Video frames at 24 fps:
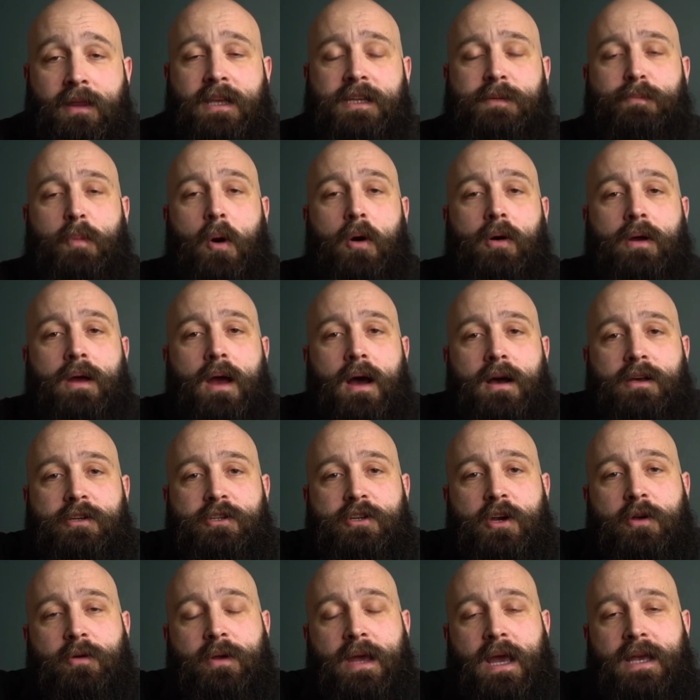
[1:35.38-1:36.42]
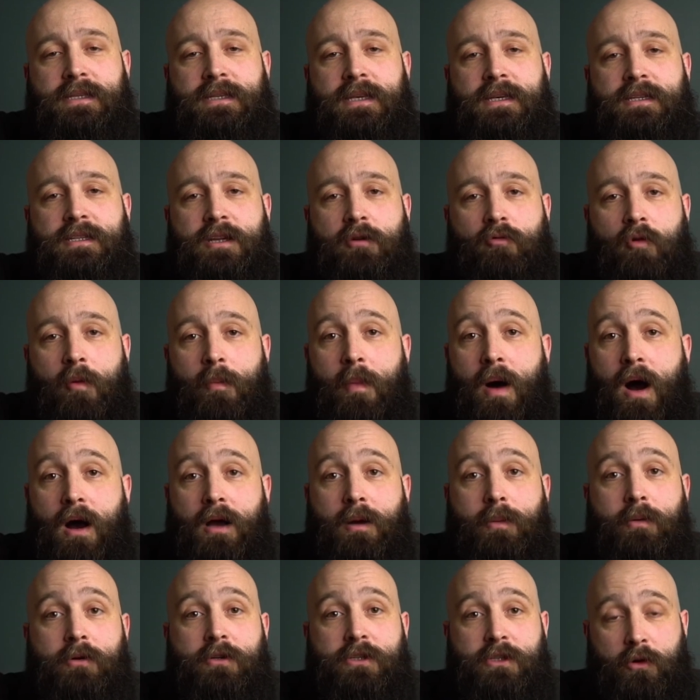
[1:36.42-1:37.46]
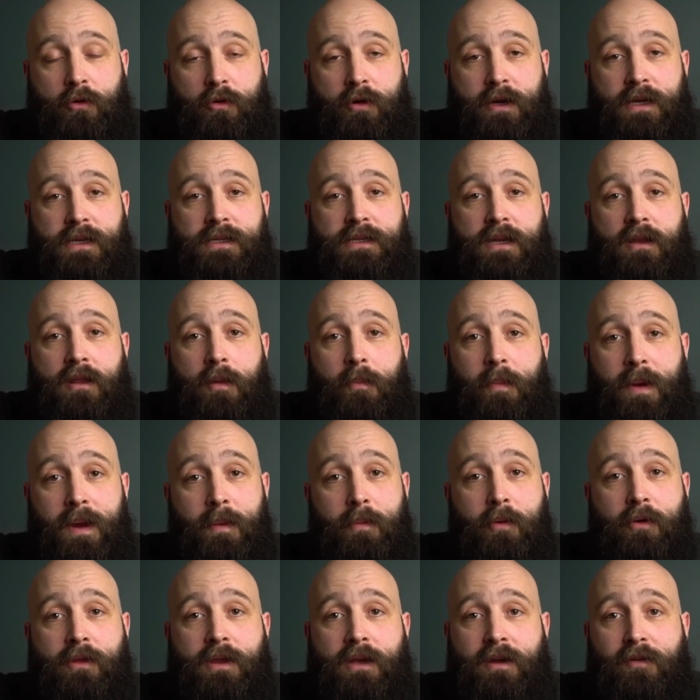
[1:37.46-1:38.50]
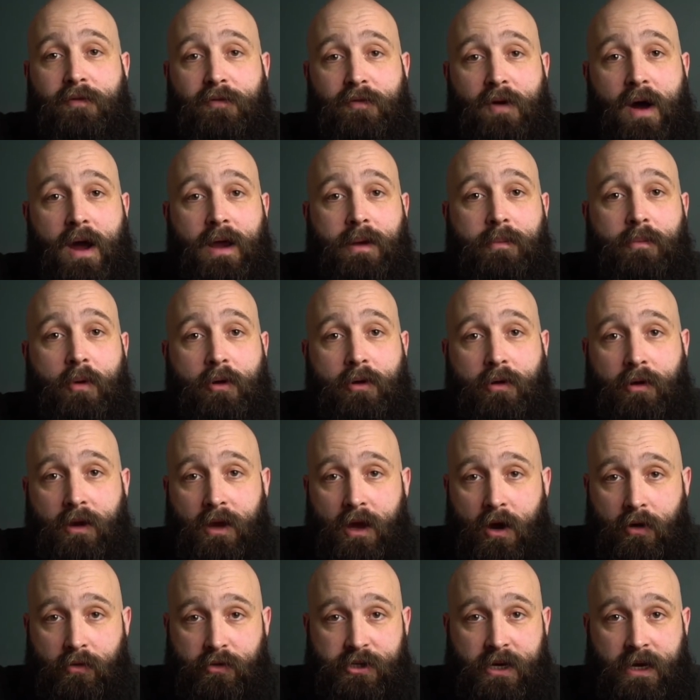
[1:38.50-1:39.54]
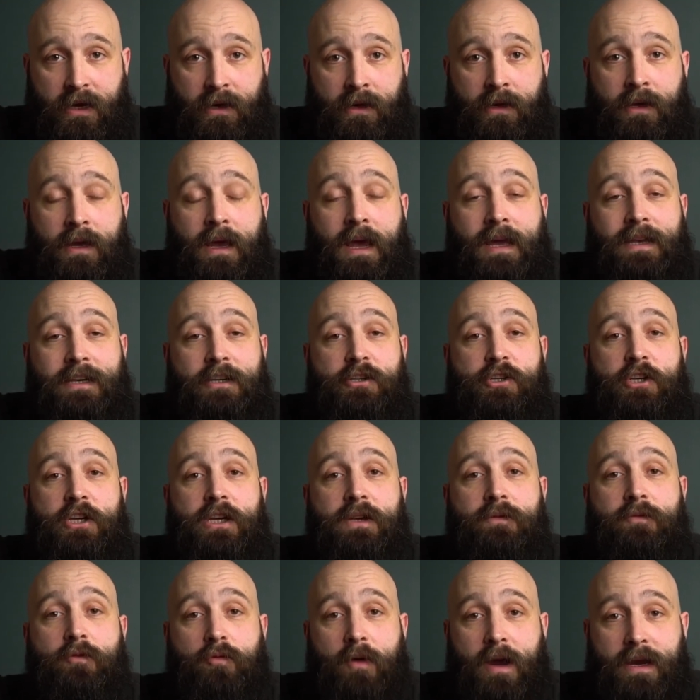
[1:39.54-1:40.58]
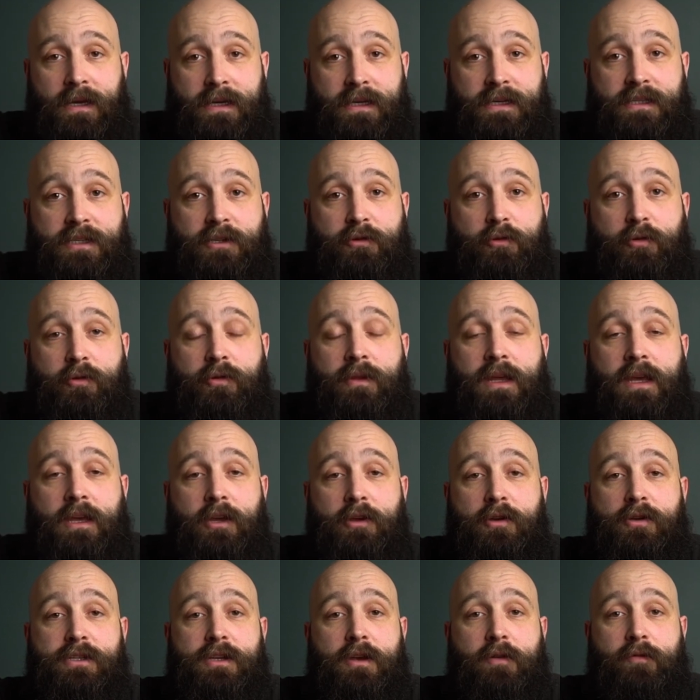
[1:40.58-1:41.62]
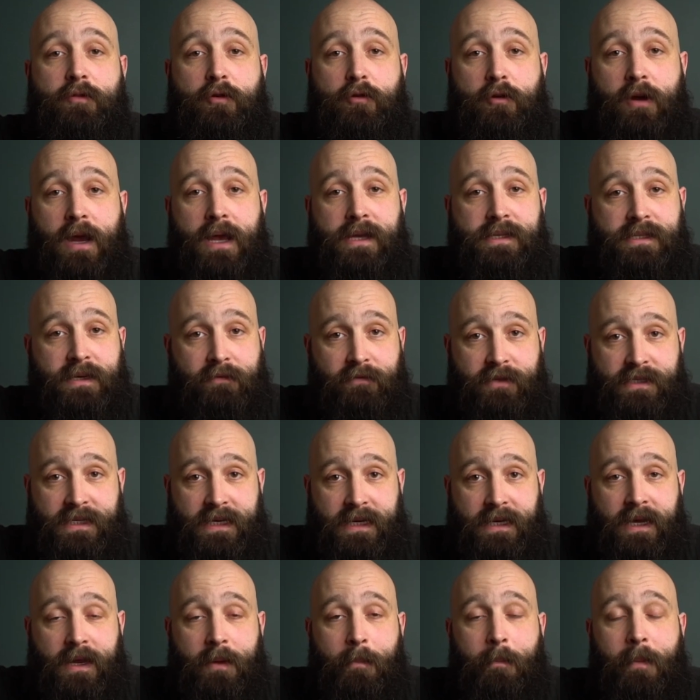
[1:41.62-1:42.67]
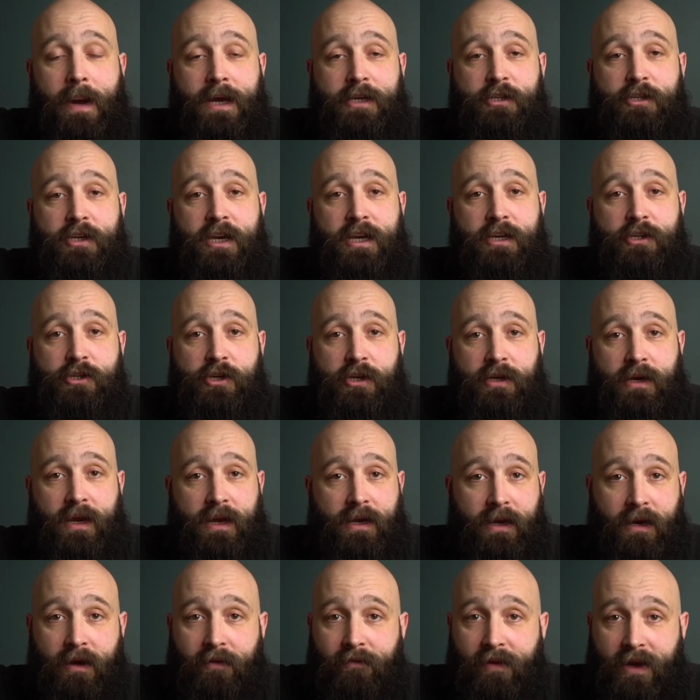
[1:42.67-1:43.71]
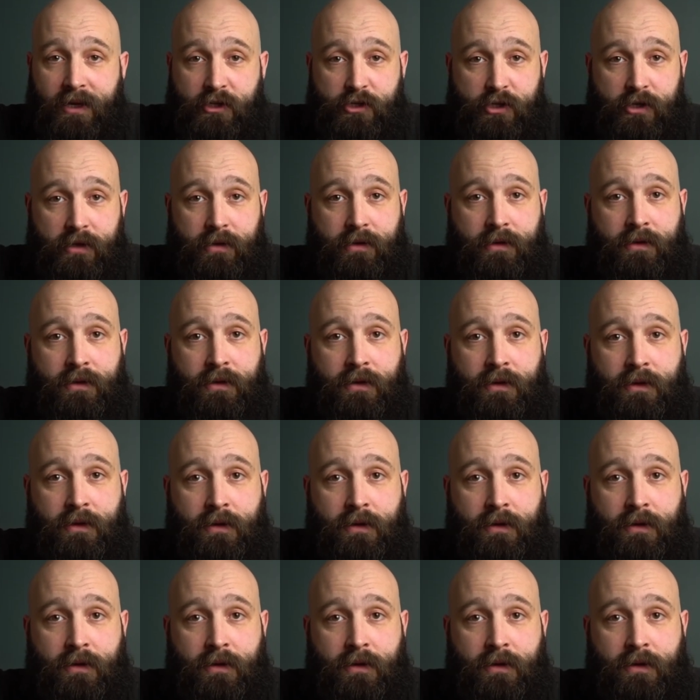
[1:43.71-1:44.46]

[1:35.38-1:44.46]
This podcast showcases the remarkable stories of the people that define modern culture and achieve greatness through their use of creativity, imagination, and innovation.